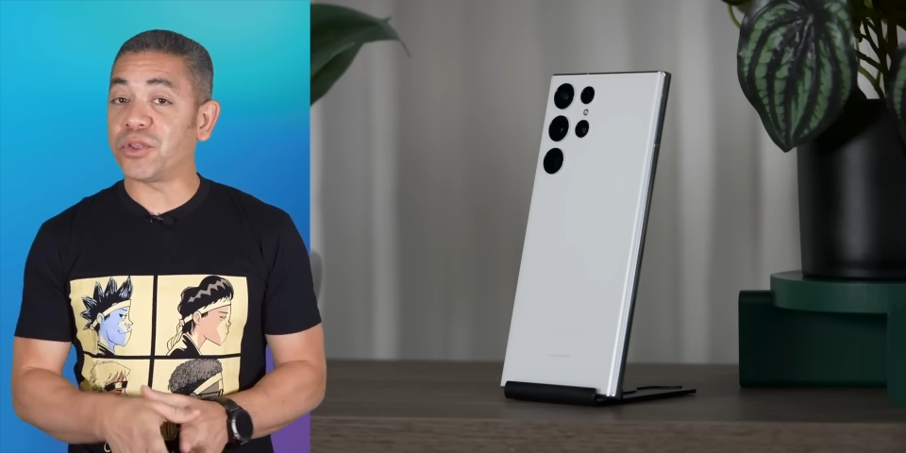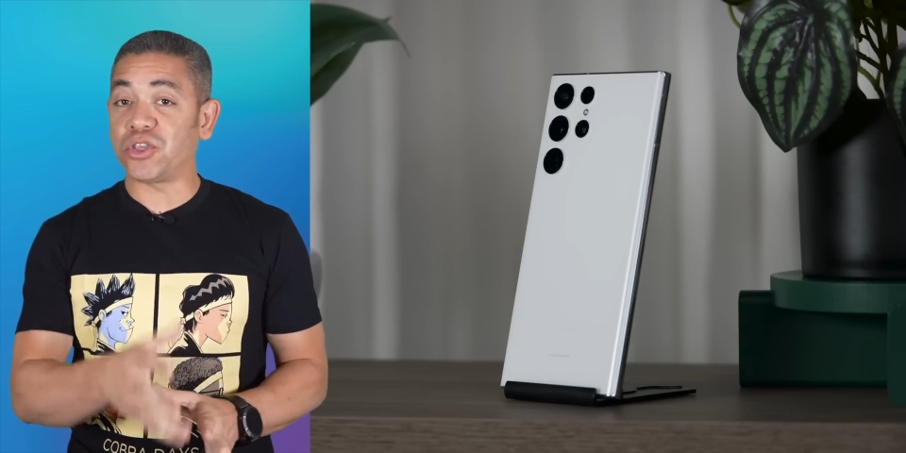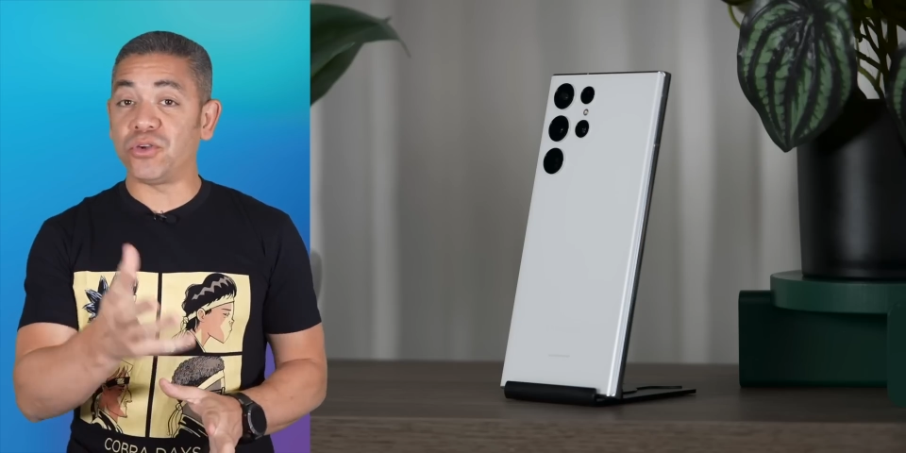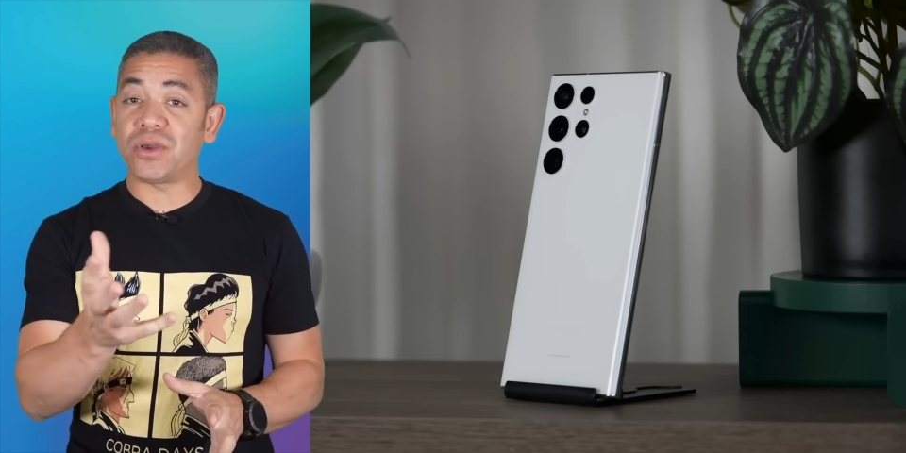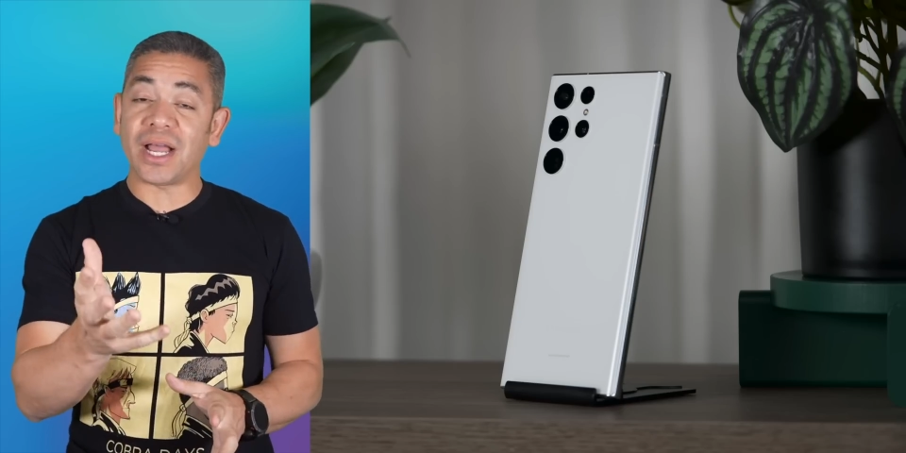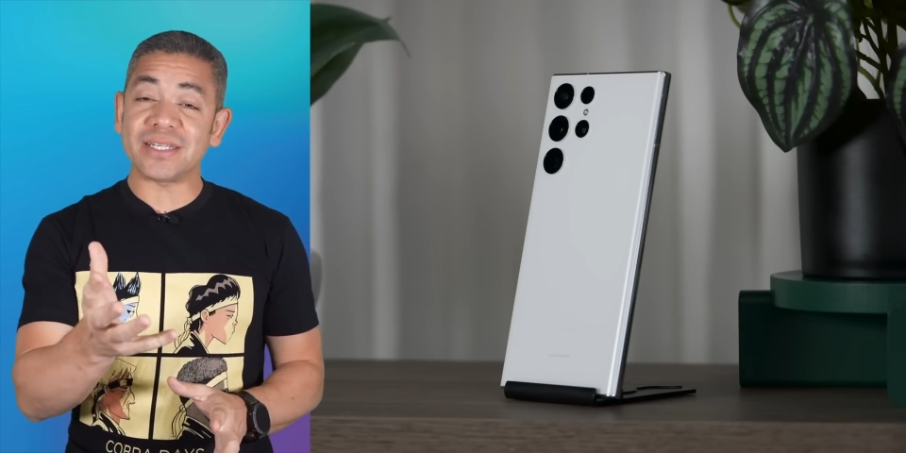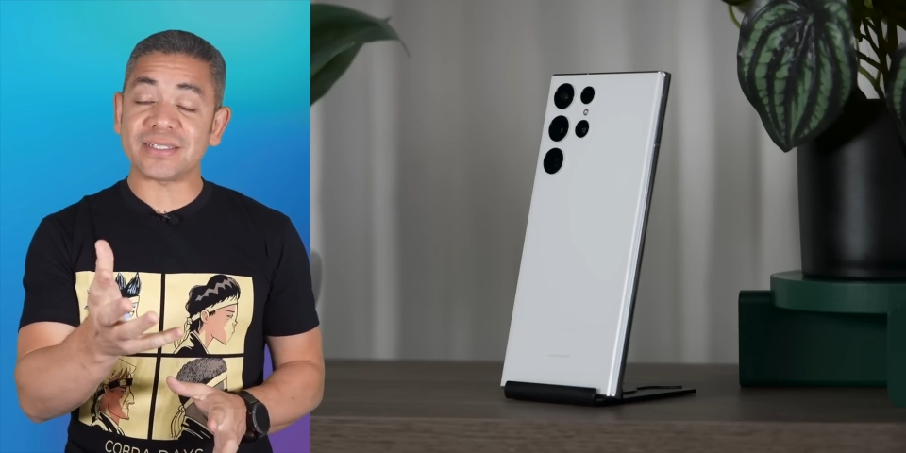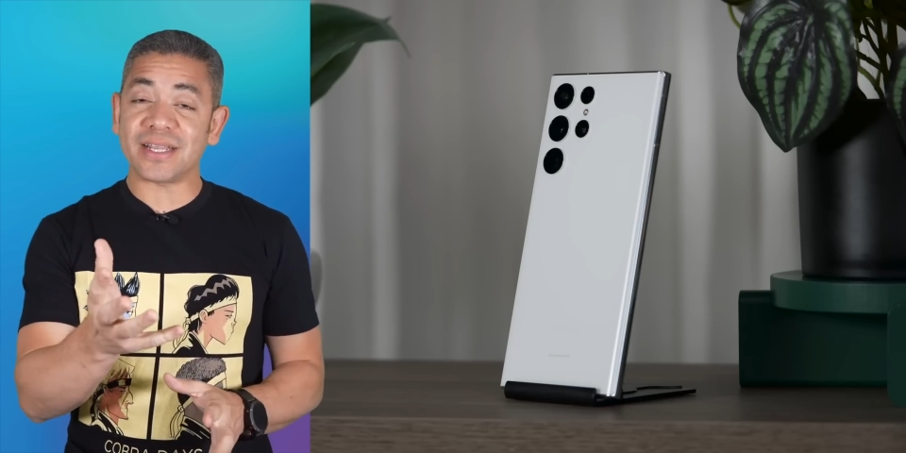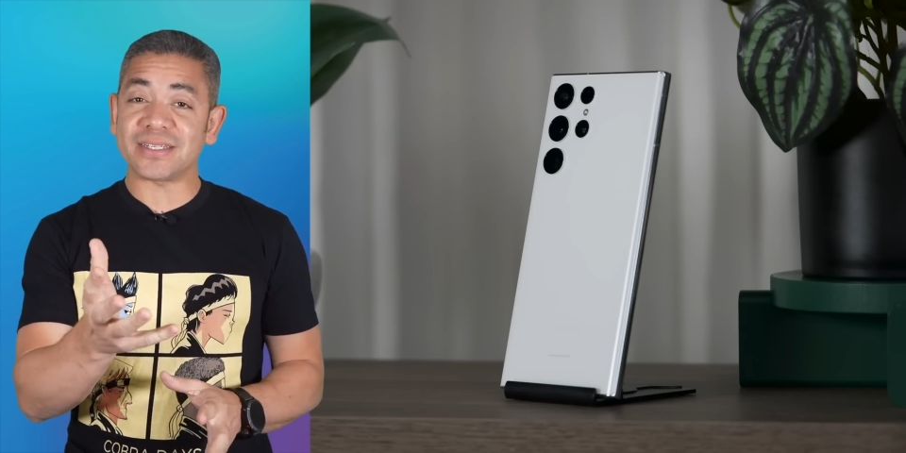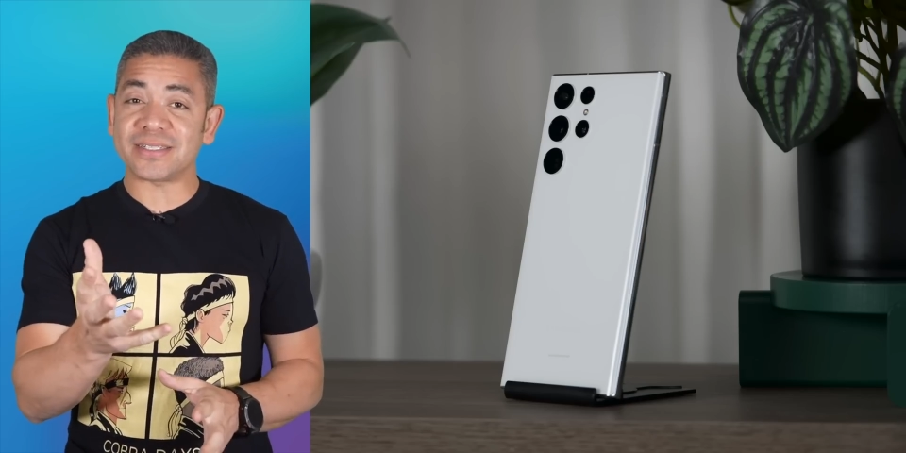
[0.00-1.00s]
would you
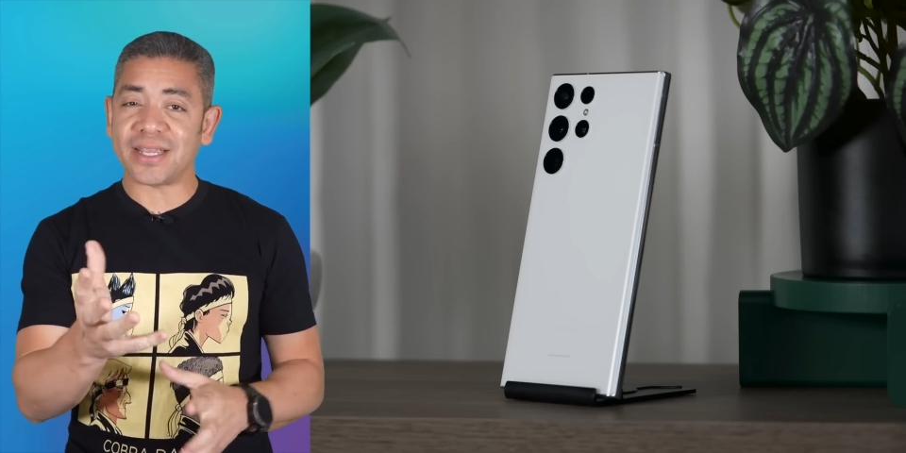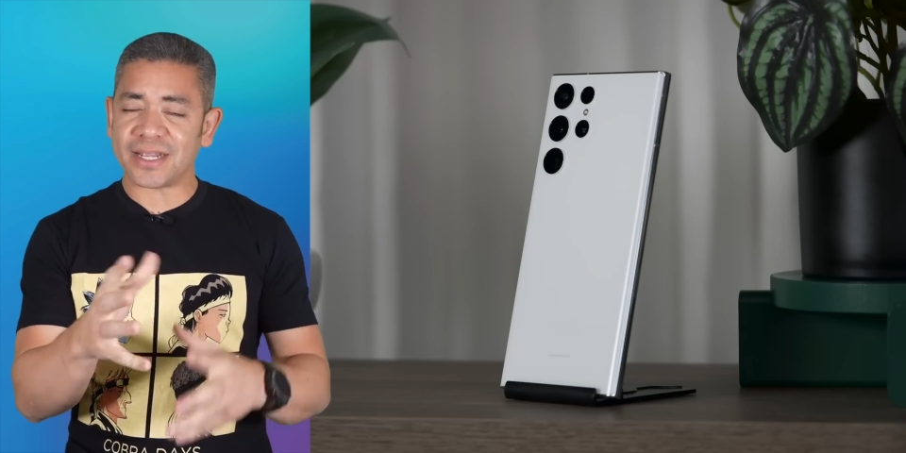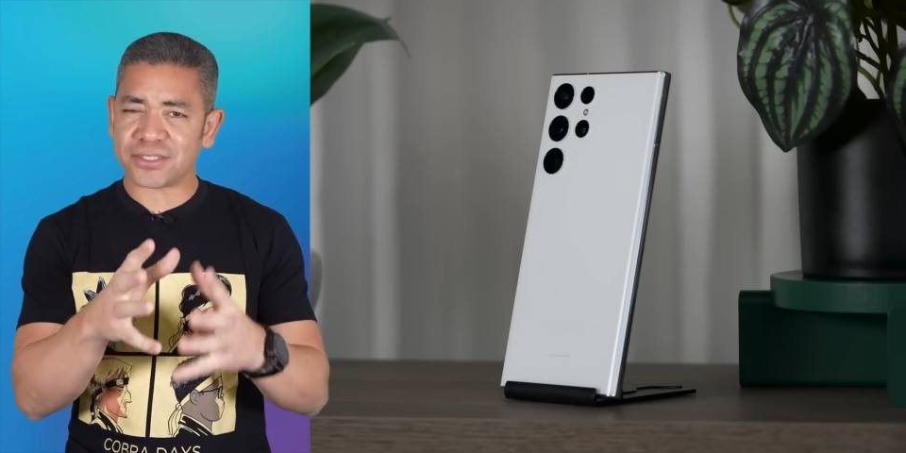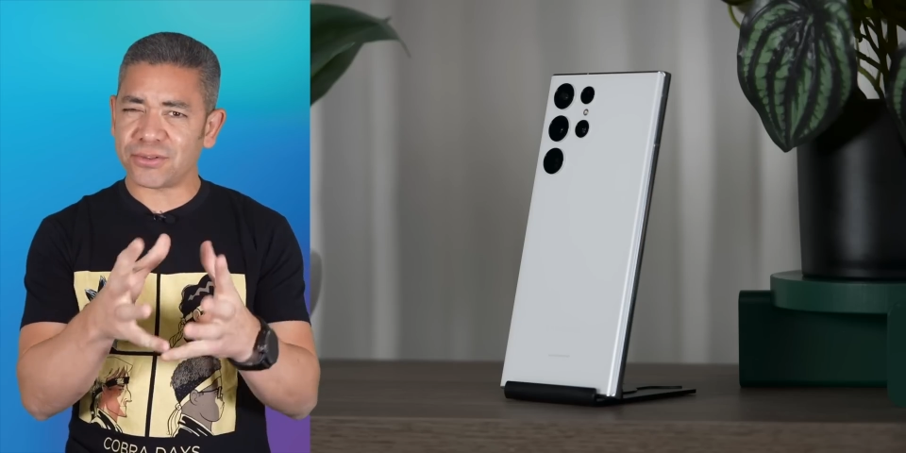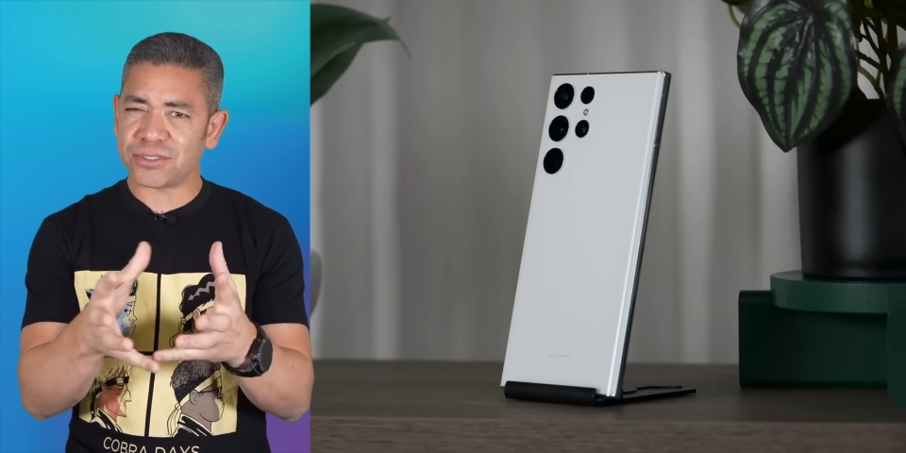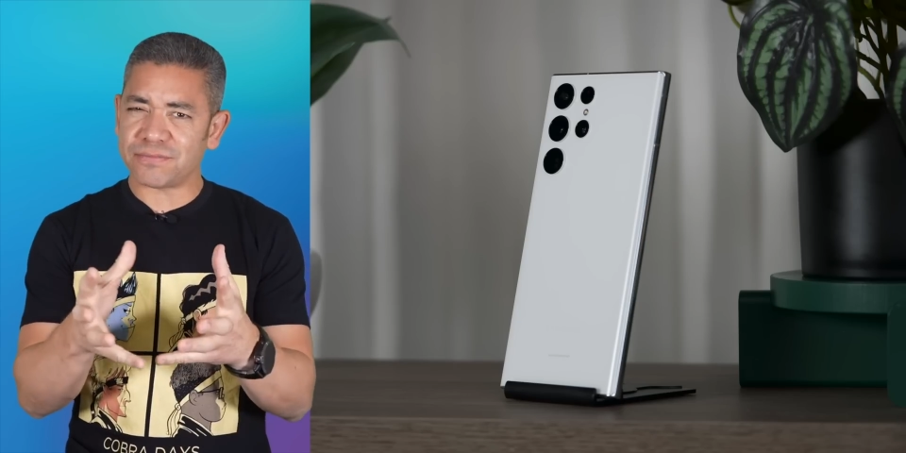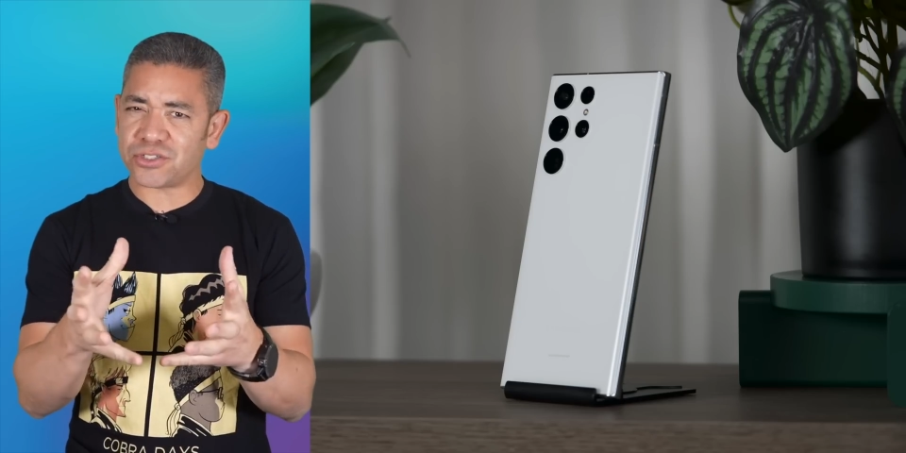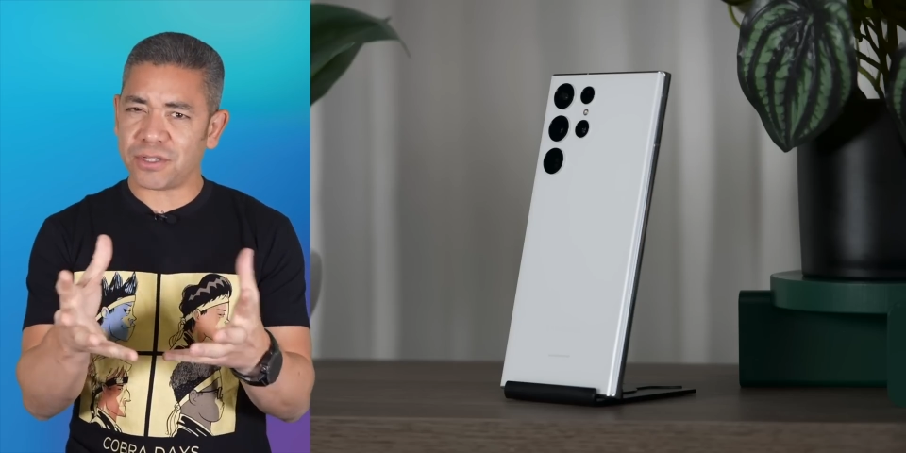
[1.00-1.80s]
guys like to see an exclusive